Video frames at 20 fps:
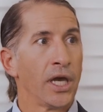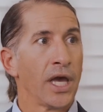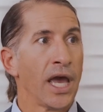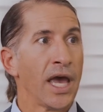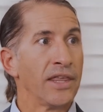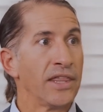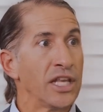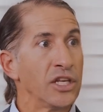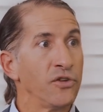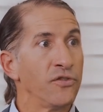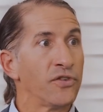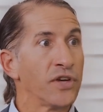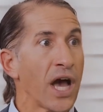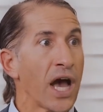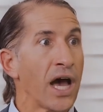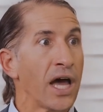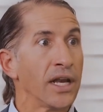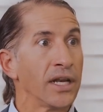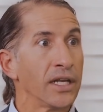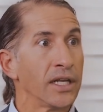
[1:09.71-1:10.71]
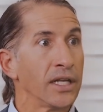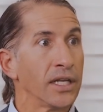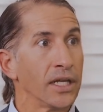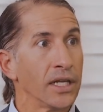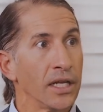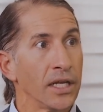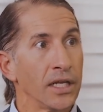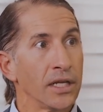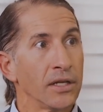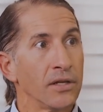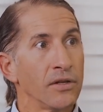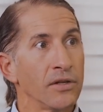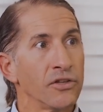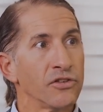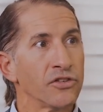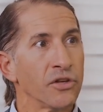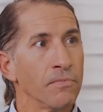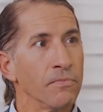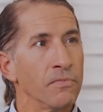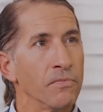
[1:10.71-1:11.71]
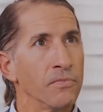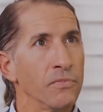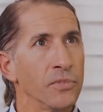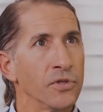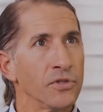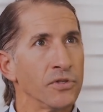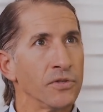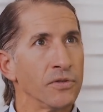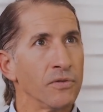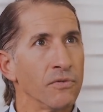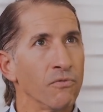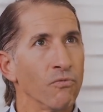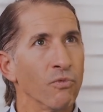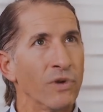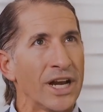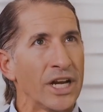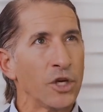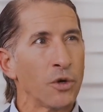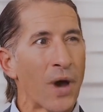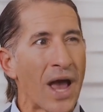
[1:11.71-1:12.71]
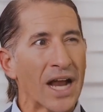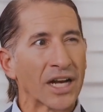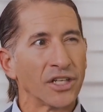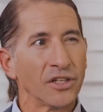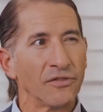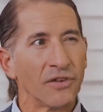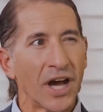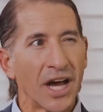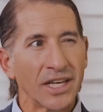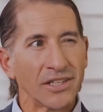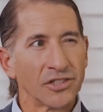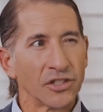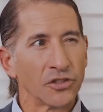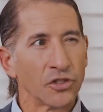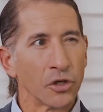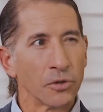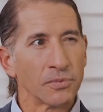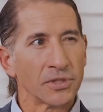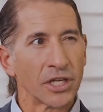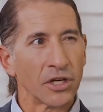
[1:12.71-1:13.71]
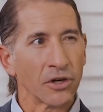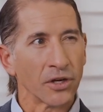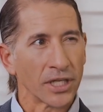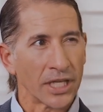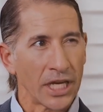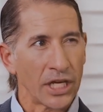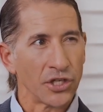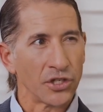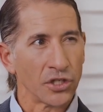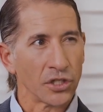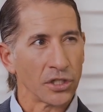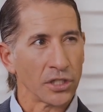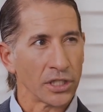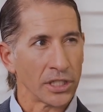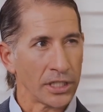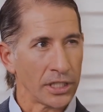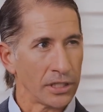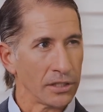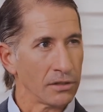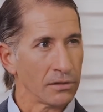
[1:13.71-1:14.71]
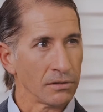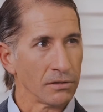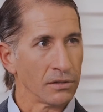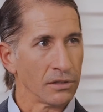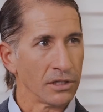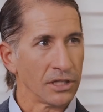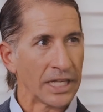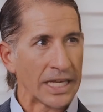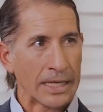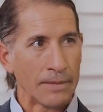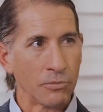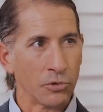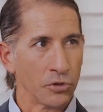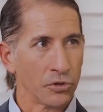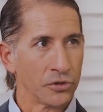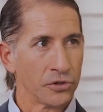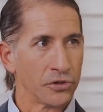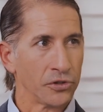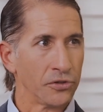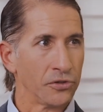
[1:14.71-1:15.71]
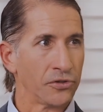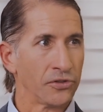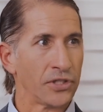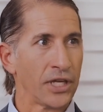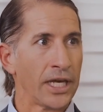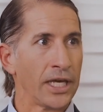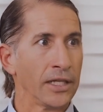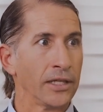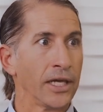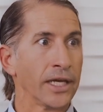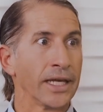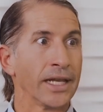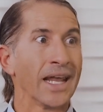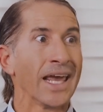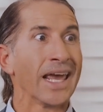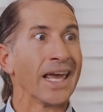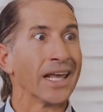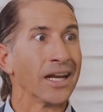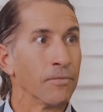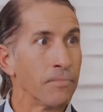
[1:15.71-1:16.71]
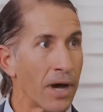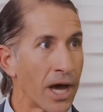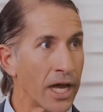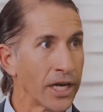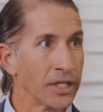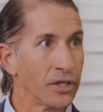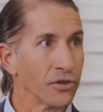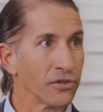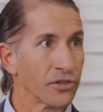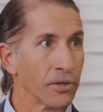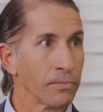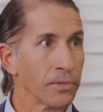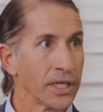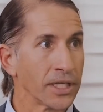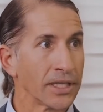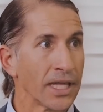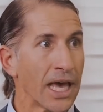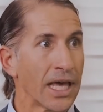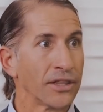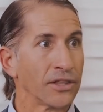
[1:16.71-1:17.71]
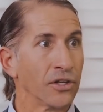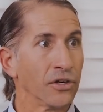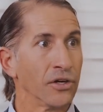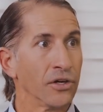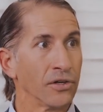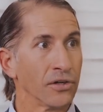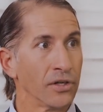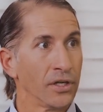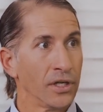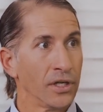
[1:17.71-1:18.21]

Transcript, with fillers: And then you've got some radioactive isotopes that are occasionally labeled to say like an antibody or something like that. They're